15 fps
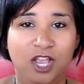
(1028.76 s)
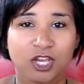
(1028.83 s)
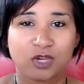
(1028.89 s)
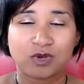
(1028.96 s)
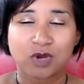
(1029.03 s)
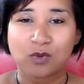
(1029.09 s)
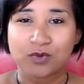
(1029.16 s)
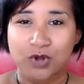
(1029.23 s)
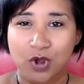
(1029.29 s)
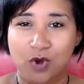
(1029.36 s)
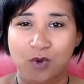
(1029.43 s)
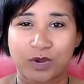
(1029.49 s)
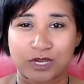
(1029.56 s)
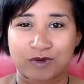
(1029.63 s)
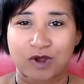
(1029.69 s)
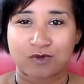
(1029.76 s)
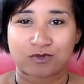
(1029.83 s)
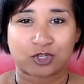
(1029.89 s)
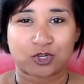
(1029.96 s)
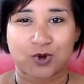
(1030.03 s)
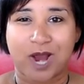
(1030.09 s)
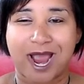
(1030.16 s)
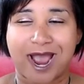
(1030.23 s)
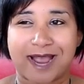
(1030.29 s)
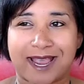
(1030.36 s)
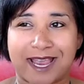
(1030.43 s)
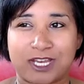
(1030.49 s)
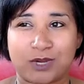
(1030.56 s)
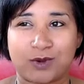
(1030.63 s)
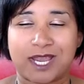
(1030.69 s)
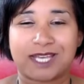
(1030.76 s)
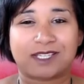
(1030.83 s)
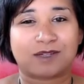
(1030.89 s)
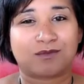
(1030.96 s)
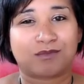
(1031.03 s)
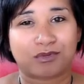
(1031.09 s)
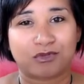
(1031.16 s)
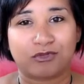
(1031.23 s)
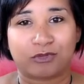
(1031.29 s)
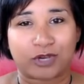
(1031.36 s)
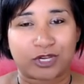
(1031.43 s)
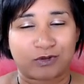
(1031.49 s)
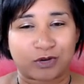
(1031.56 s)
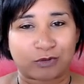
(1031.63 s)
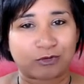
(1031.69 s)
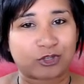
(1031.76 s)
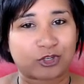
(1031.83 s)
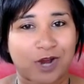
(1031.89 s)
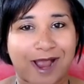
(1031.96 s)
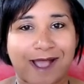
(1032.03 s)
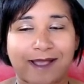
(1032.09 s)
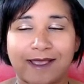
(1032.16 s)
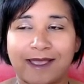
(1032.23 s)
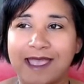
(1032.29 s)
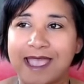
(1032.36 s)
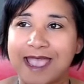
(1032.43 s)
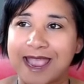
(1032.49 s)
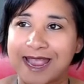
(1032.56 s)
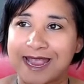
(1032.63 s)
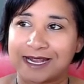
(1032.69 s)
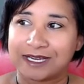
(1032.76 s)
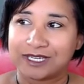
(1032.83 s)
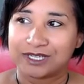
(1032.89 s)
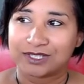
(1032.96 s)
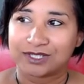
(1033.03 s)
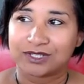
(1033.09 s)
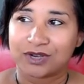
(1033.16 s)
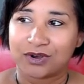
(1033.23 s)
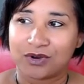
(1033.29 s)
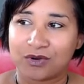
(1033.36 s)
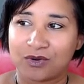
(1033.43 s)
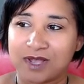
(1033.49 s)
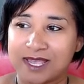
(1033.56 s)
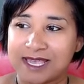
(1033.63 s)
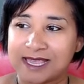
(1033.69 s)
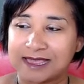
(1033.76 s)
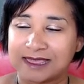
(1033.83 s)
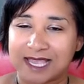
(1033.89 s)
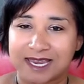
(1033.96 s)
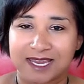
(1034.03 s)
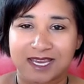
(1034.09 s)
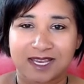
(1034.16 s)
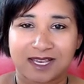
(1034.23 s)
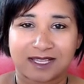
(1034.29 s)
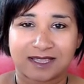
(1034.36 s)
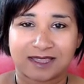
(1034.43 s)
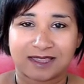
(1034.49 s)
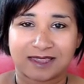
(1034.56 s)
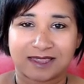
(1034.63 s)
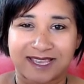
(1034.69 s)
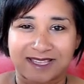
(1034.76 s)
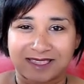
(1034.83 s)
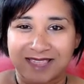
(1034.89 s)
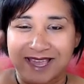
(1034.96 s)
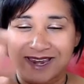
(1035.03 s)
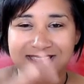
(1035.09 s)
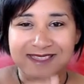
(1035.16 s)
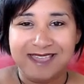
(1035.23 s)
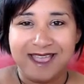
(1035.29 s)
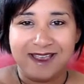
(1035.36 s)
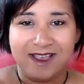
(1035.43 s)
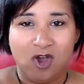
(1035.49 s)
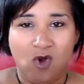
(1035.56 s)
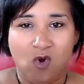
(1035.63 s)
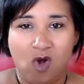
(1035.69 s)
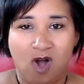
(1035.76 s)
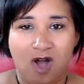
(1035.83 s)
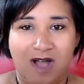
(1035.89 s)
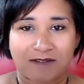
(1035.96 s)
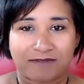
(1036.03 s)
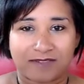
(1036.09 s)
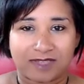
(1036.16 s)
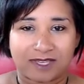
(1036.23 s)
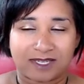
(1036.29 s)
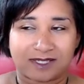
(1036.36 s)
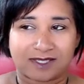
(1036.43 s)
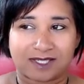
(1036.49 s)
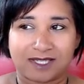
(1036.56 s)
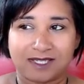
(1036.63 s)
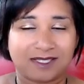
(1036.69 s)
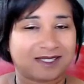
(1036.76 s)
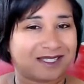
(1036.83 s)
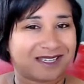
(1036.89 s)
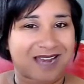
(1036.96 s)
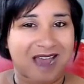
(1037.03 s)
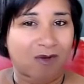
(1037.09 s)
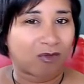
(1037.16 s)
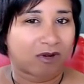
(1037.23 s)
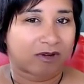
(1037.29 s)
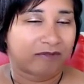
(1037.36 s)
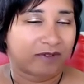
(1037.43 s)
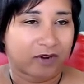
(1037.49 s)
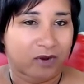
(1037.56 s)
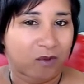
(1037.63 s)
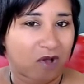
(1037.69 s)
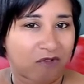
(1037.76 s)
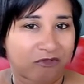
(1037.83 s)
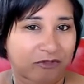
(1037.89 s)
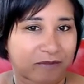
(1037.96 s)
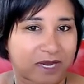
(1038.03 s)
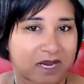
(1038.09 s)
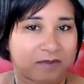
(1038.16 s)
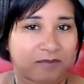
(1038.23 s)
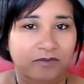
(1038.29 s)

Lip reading: you don't know what you don't track and you can't improve what you don't track. And so letting that go off in the distance did not work very well for me.